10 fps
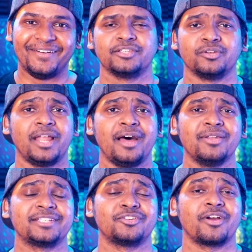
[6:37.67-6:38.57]
So now
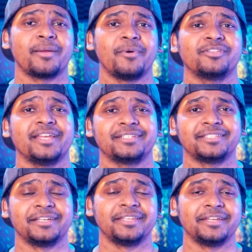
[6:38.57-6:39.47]
let's talk about the
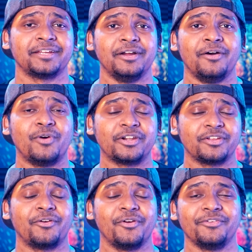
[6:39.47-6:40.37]
aesthetic, what
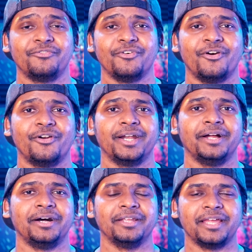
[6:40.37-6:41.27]
you're going for.
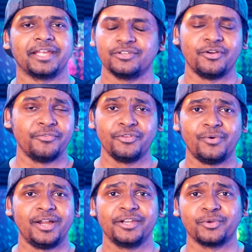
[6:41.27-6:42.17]
So if you
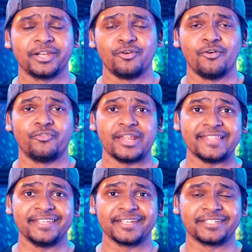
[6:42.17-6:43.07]
want, you can go for
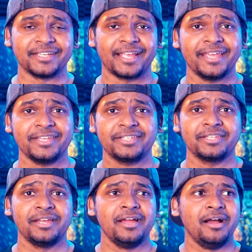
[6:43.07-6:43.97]
NGXT case,
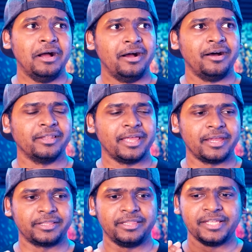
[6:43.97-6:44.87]

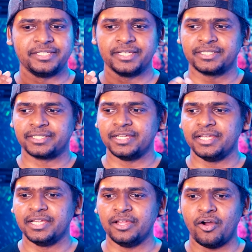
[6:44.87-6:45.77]
like the
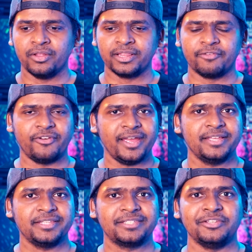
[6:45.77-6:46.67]
NGXT, all the
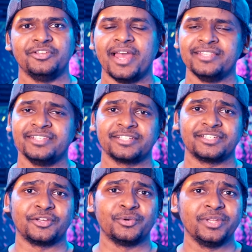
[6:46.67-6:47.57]
fans,
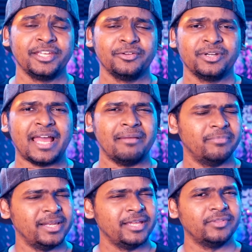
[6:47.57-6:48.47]
NGXT cooling unit. I
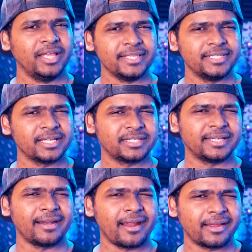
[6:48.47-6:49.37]
believe the NGXT
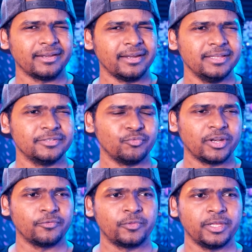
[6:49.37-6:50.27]
Kraken is one
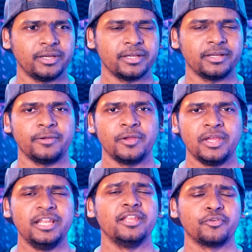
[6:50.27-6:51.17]
of the
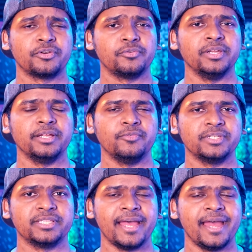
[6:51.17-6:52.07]
liquid cooler
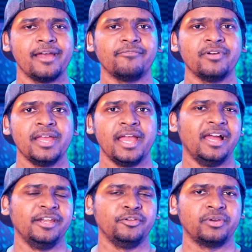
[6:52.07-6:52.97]
which they have,
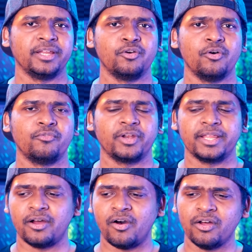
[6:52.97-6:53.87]
and you can go for
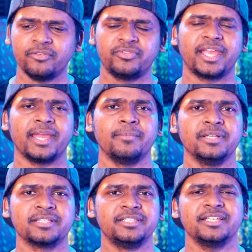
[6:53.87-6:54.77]
all of the
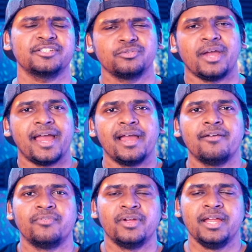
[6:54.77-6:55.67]
cables just to
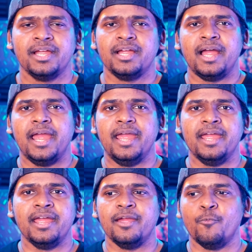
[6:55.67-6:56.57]
have
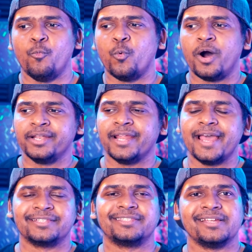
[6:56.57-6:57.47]
a one
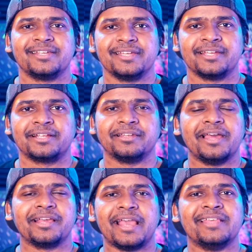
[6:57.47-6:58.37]
aesthetic
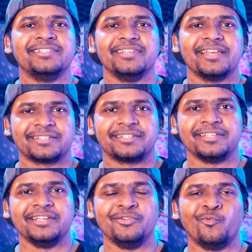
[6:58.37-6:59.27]
like
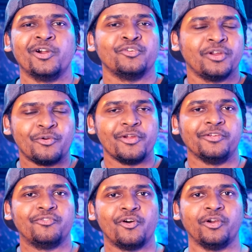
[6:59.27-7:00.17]
NZXT what you are going
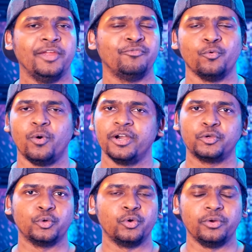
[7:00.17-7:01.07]
for. If you want
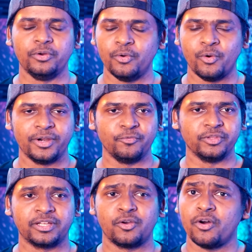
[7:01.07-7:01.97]
to go ahead with
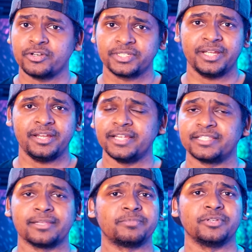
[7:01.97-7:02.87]
Corsair,
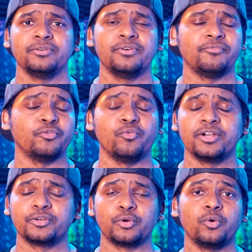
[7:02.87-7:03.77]
it's up to you. If you
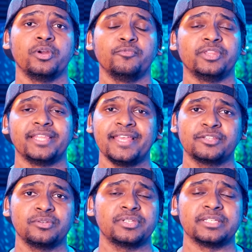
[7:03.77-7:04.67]
want to go ahead with
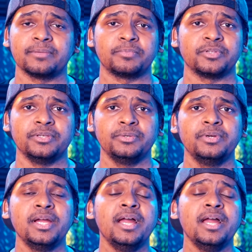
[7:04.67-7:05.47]
ASUS, it's up to you.